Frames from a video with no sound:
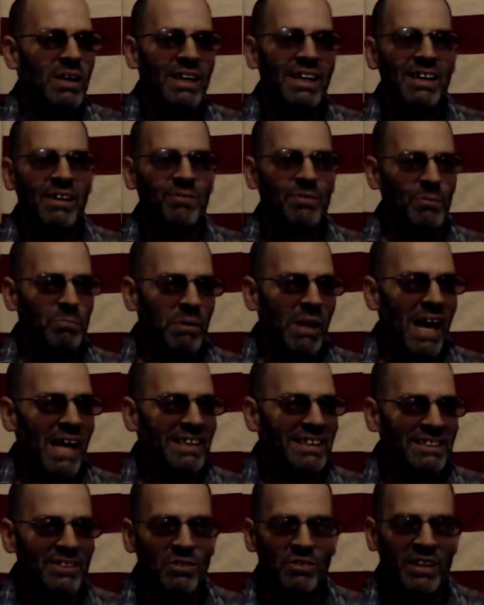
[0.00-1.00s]
if you're black
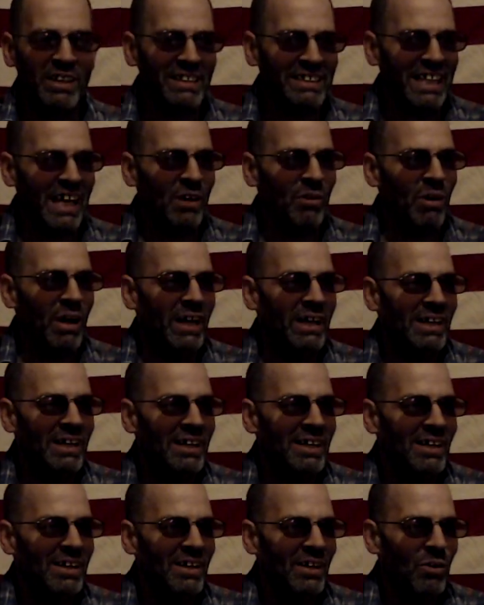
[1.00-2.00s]
and you think that way,
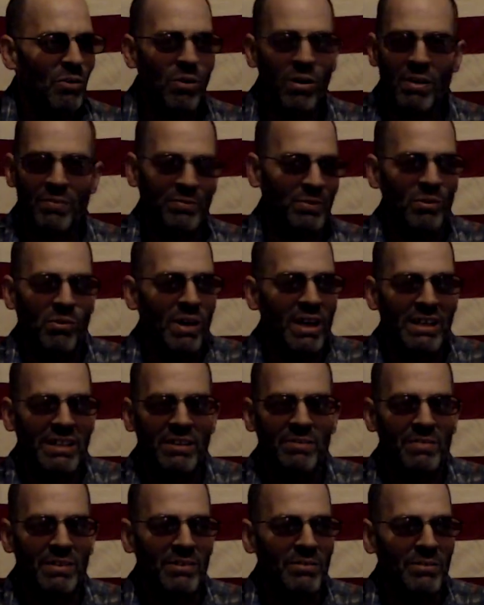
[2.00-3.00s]
or if you're white
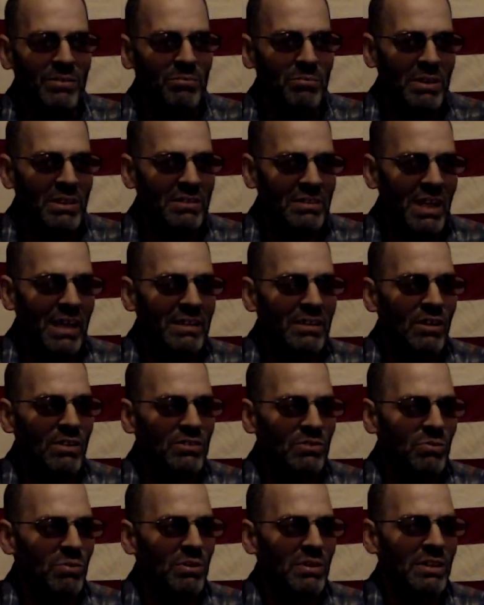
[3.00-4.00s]
even, but I know
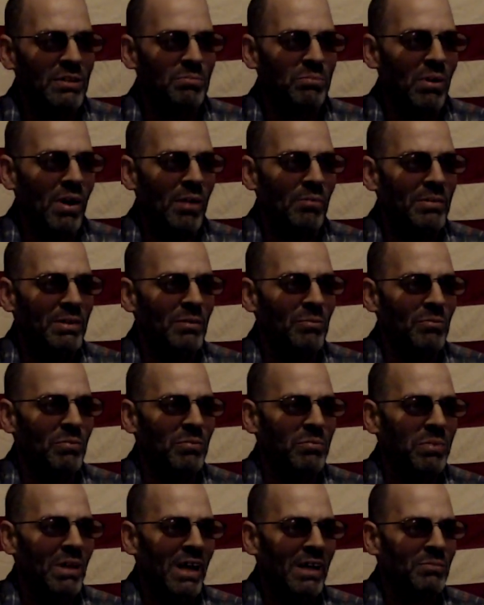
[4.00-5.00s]
it's really prominent with
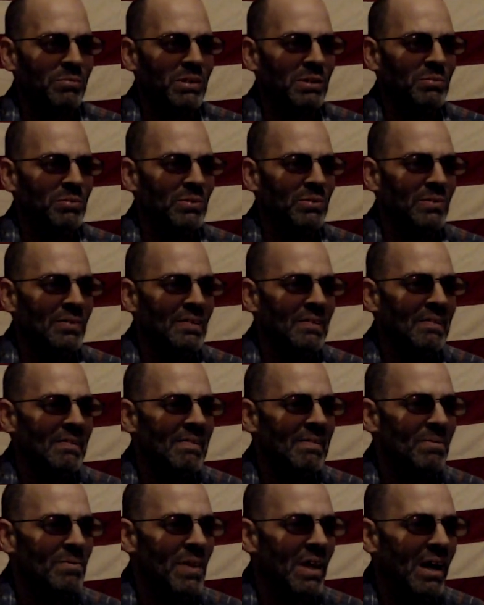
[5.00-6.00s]
black people,
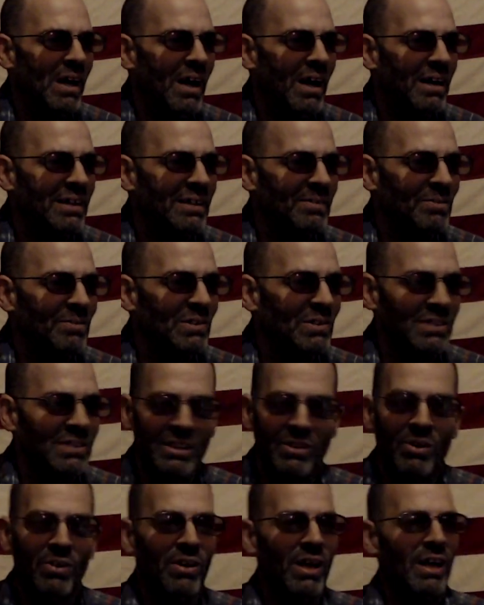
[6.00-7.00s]
because I
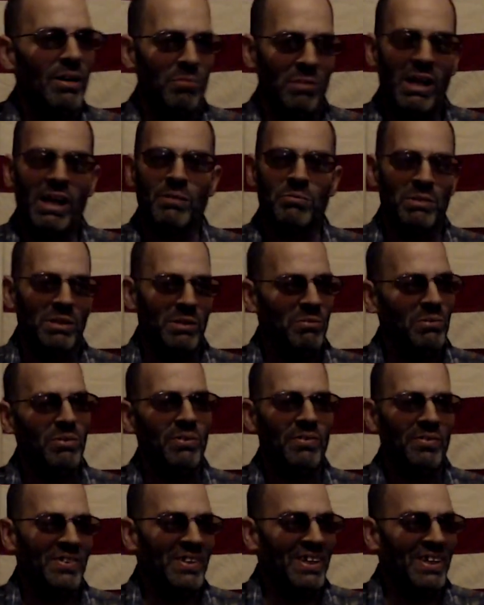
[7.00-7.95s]
know a lot of black people.